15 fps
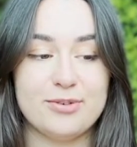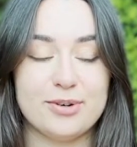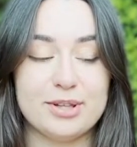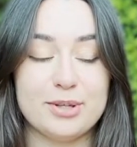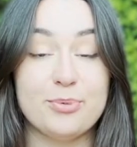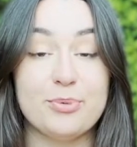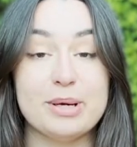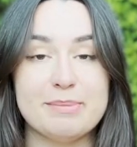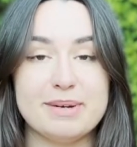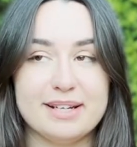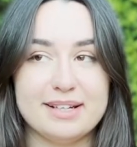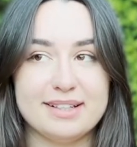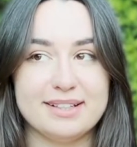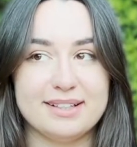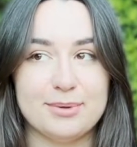the
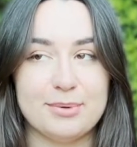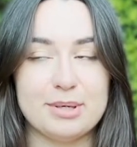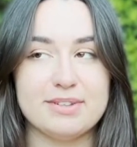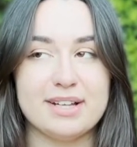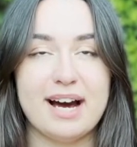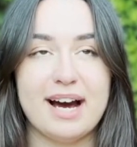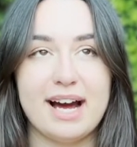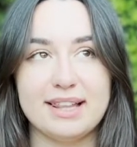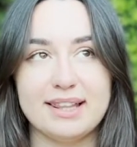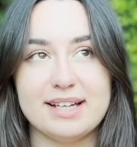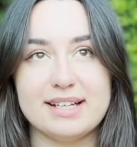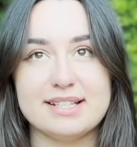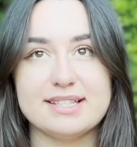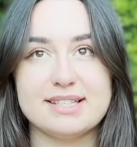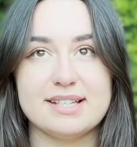women. One of the
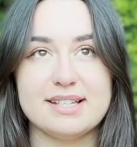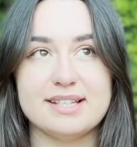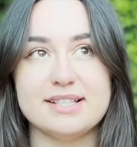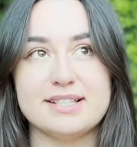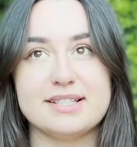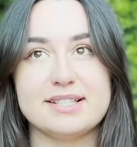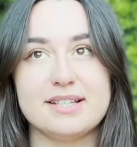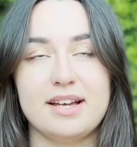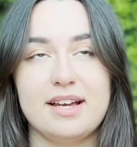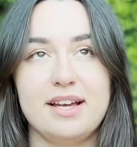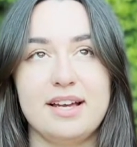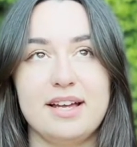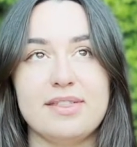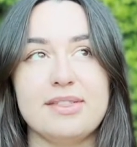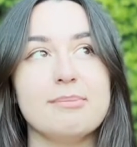highlights is
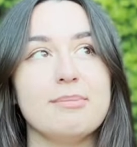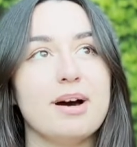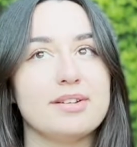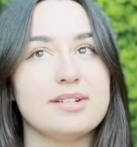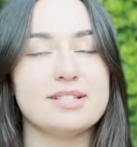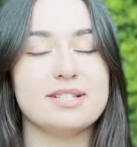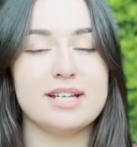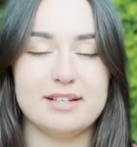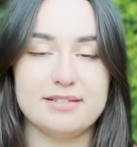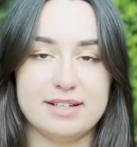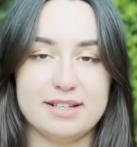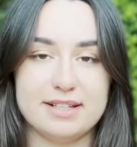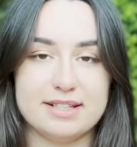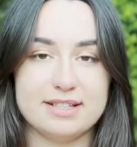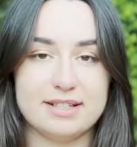the Mother's Day
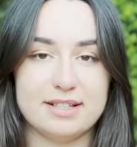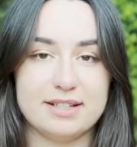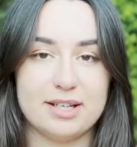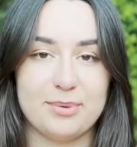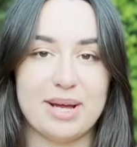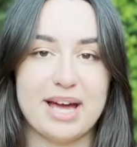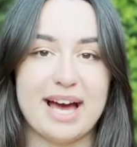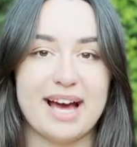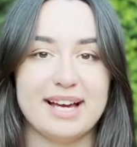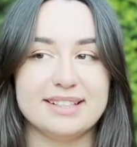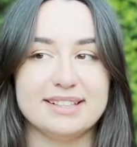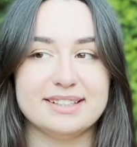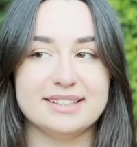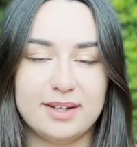event that we had.